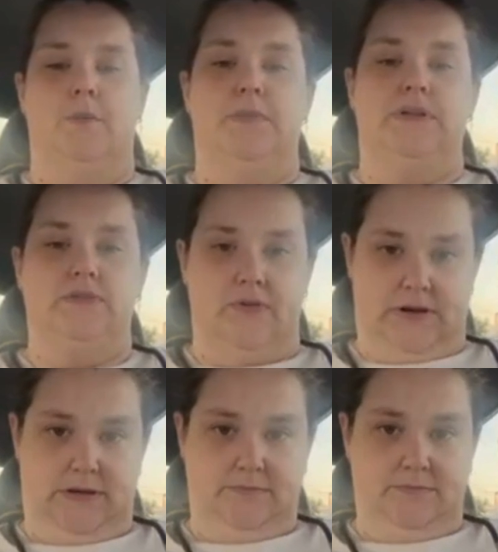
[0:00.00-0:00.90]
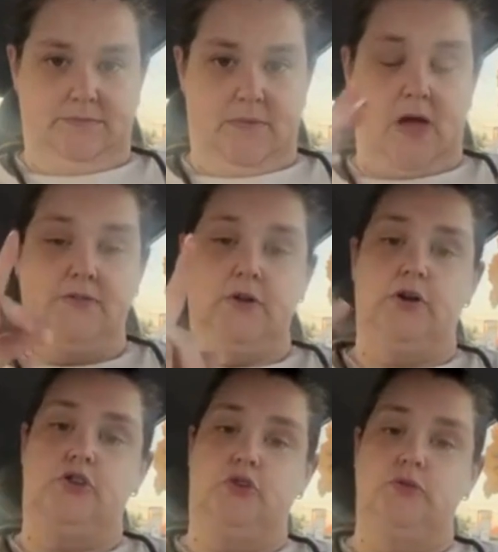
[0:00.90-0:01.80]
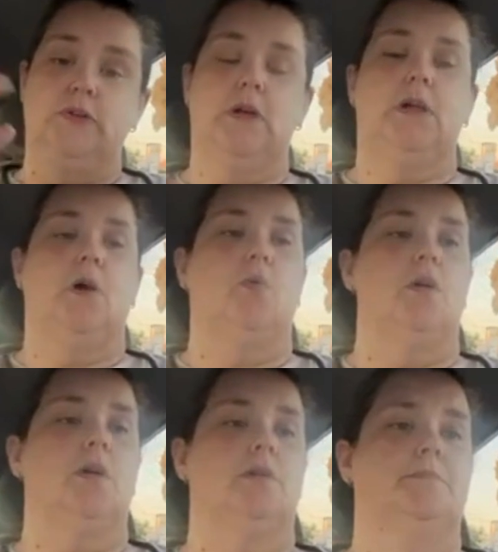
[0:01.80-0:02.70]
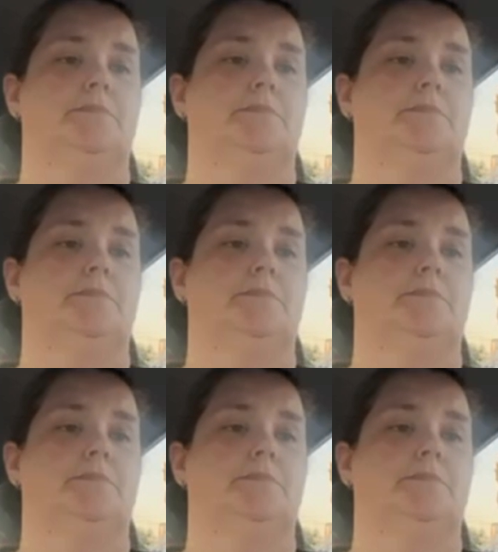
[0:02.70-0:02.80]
But it's funny. I started using it at work.